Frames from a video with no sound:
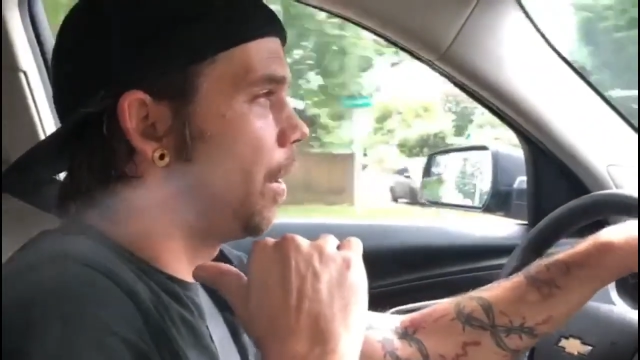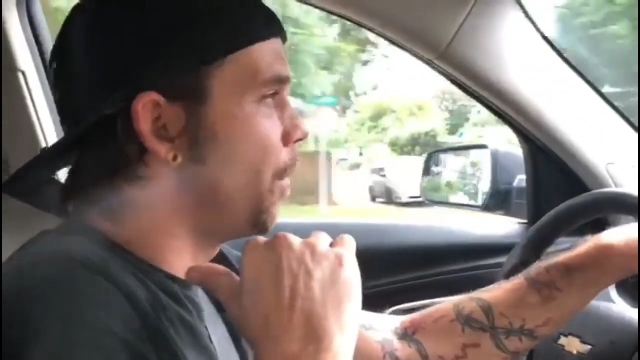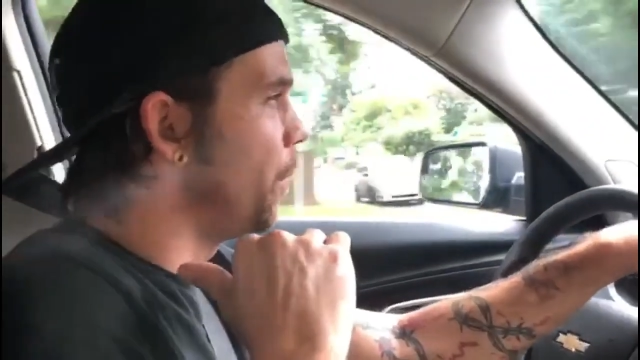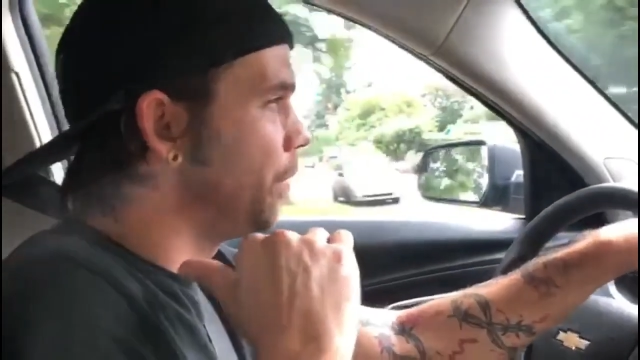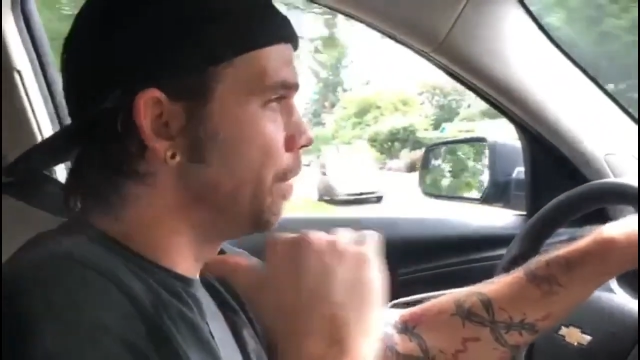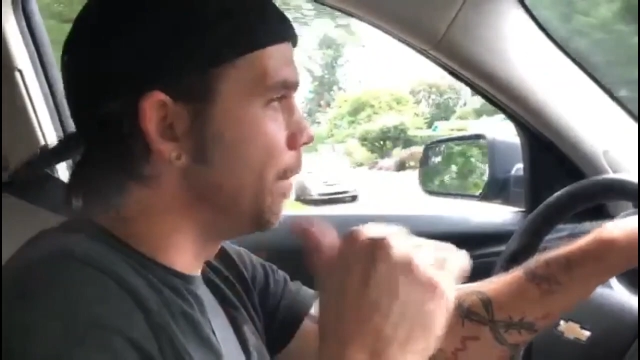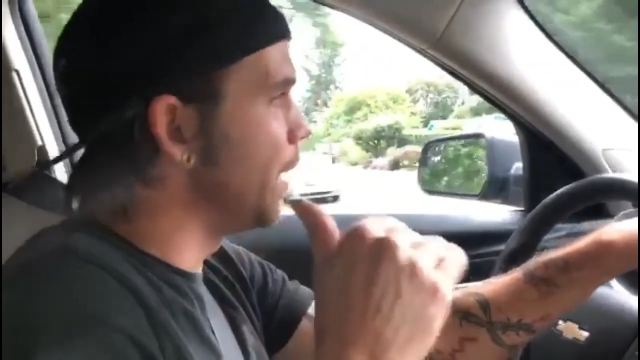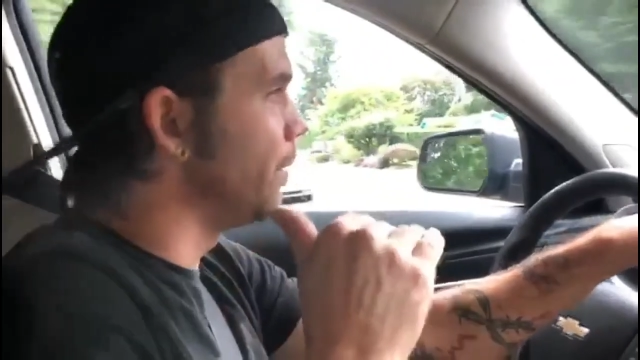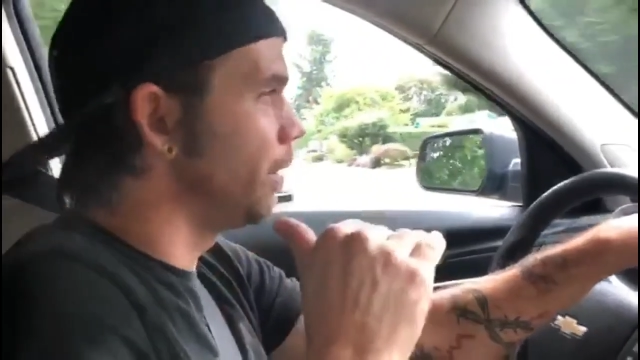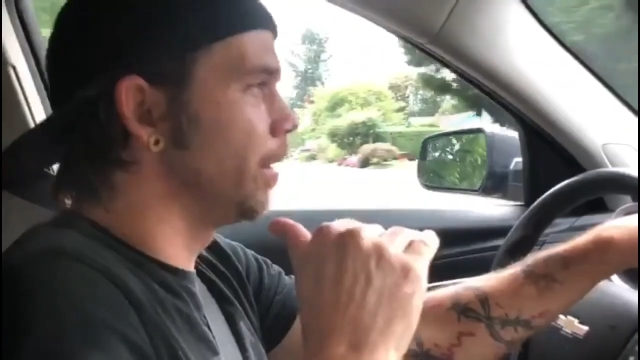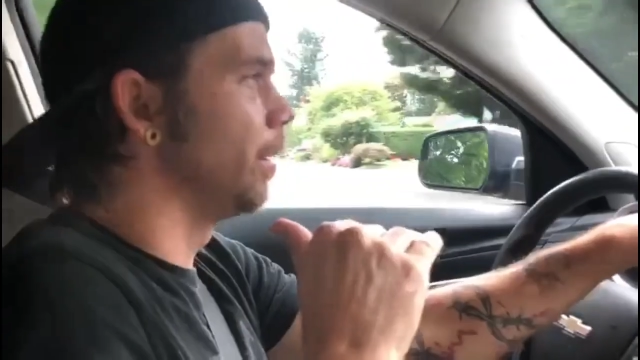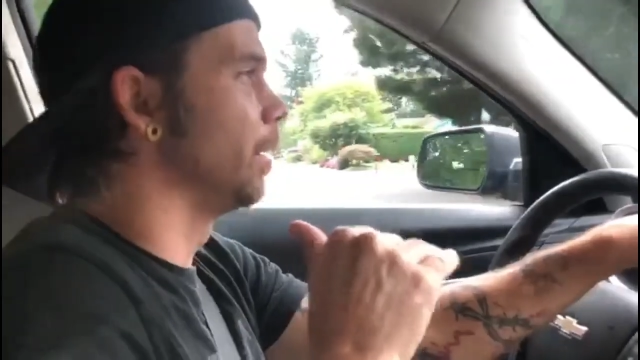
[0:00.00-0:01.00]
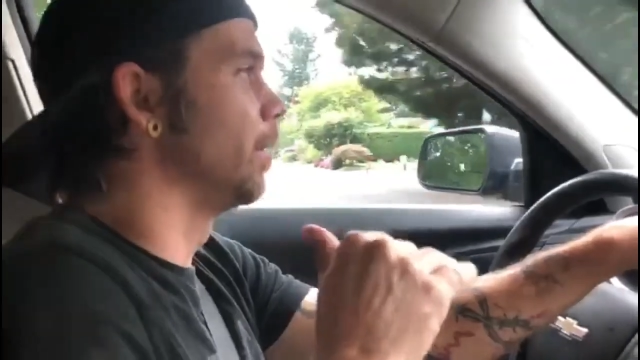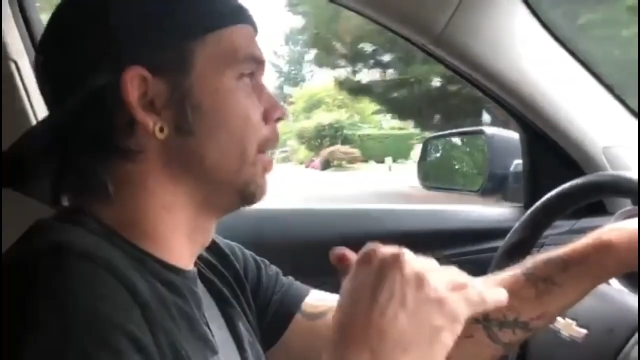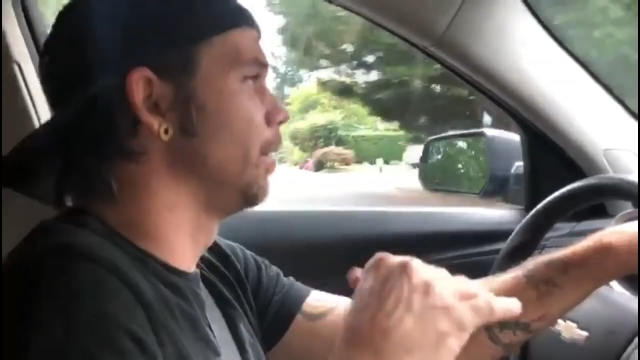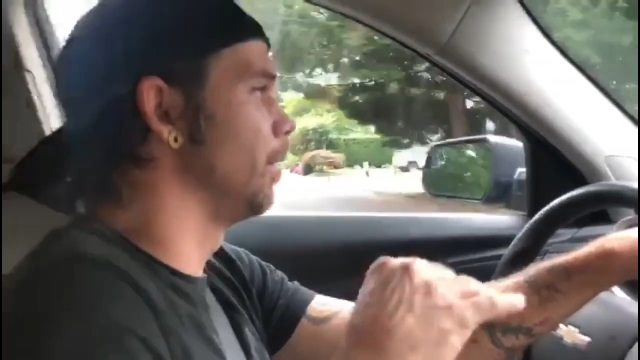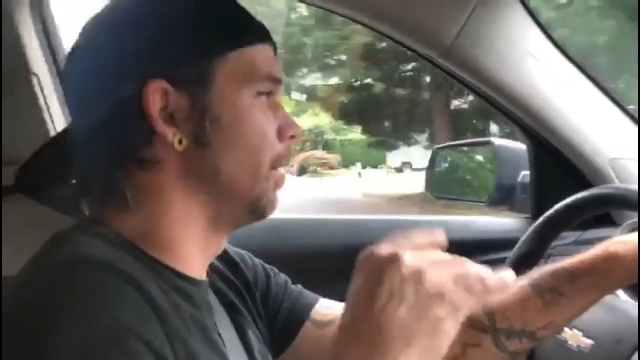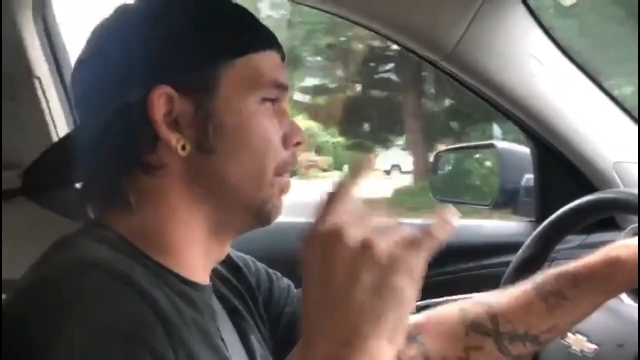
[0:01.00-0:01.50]
Always amazing.
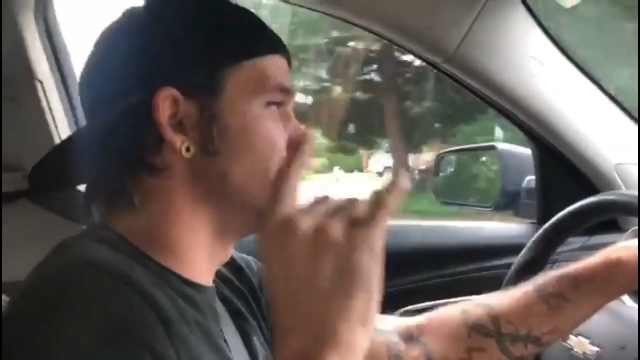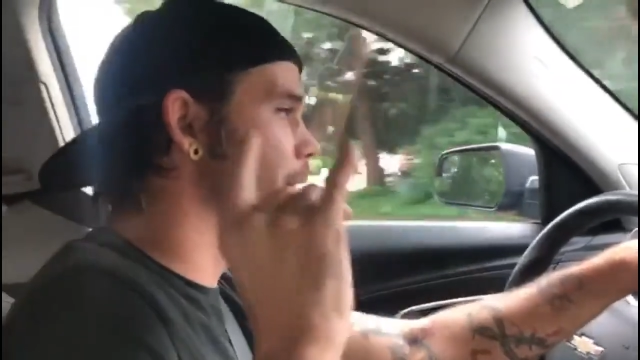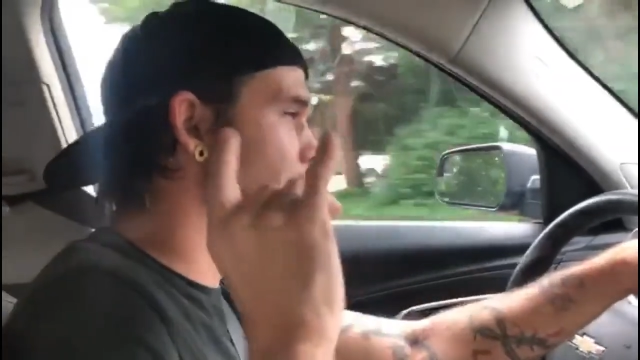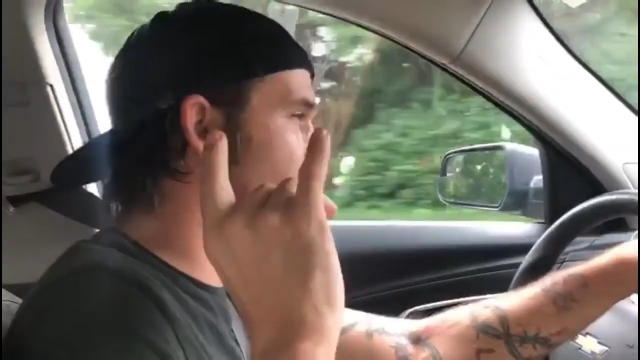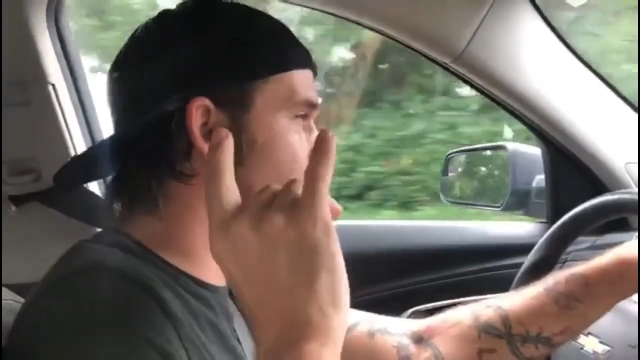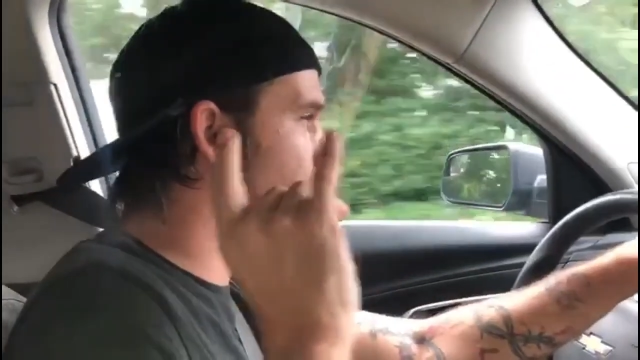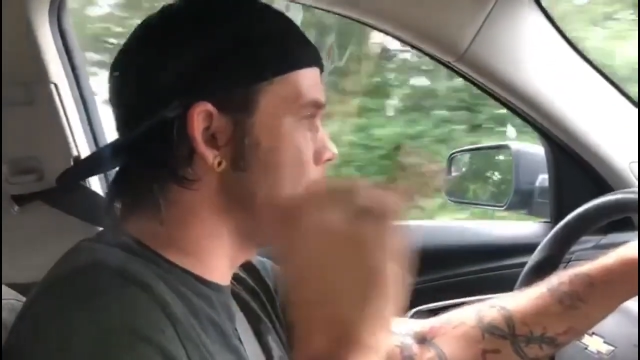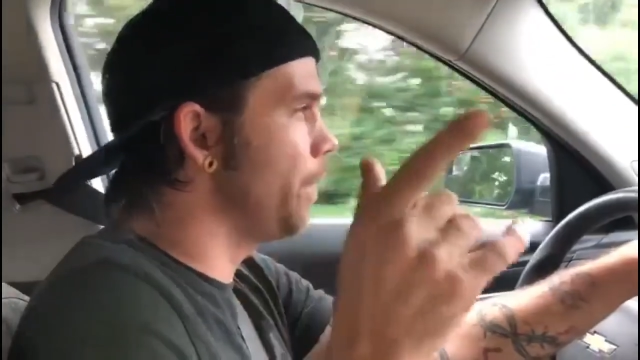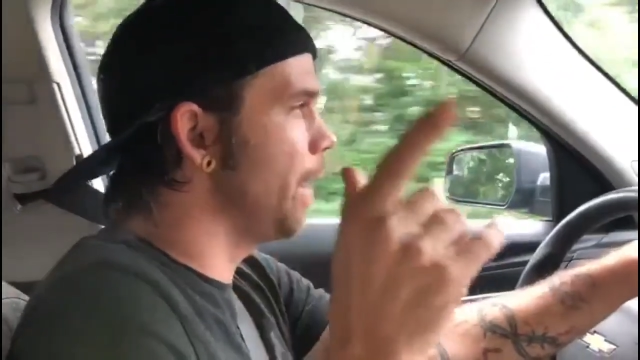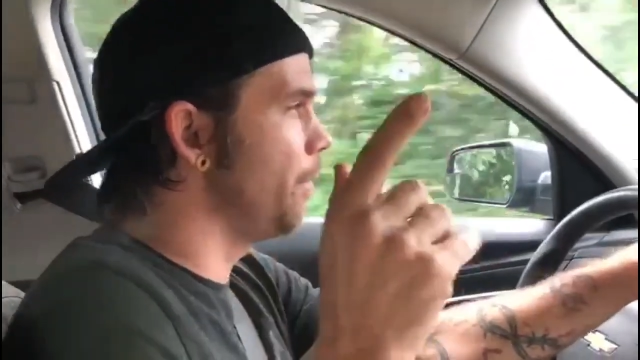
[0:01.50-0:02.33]
So if